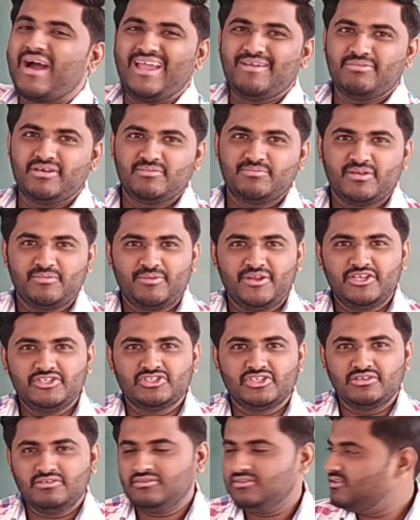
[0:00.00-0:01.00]
fiber
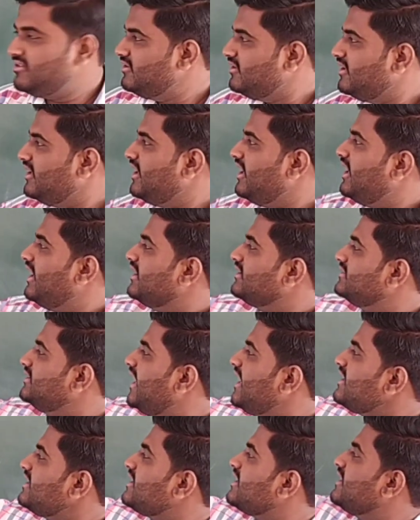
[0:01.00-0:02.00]
preparation.
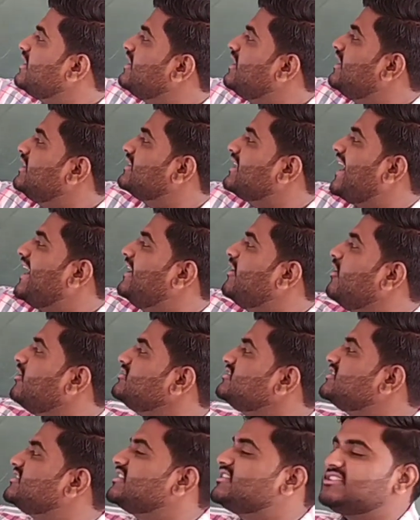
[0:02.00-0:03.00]
Then
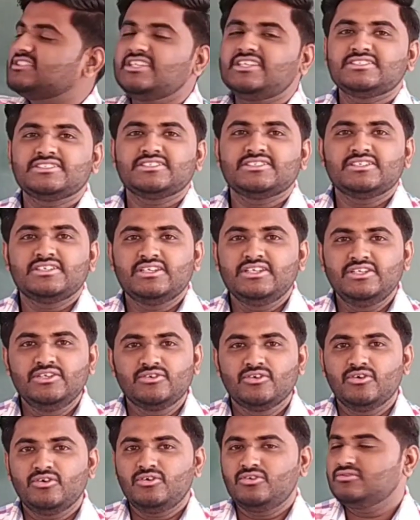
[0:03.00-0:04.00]
nylon 66, you
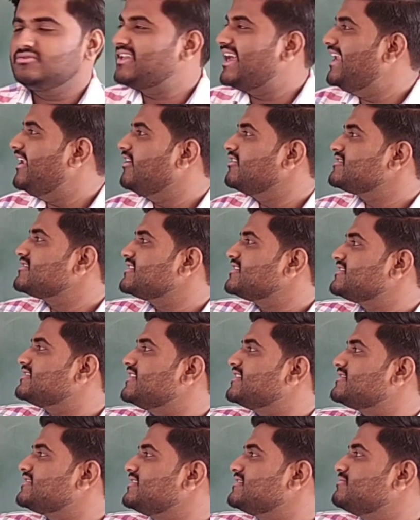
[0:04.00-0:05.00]
know, nylon
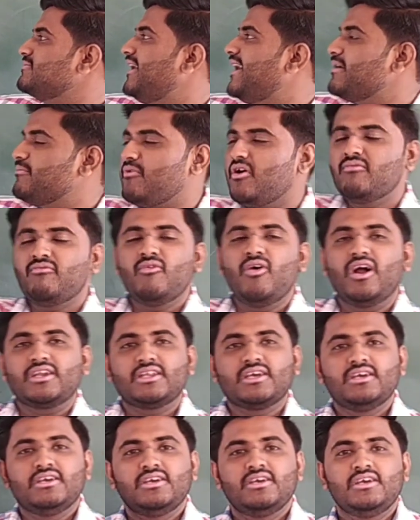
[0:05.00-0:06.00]
66 is made up of
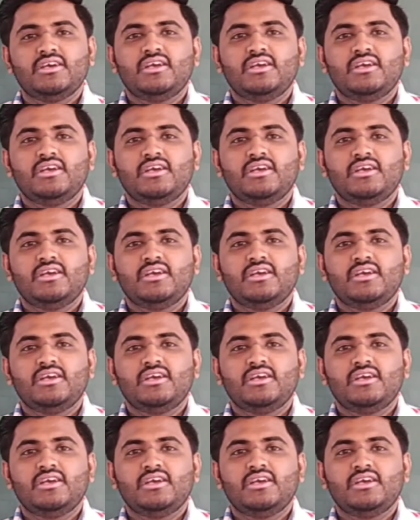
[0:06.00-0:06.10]
what?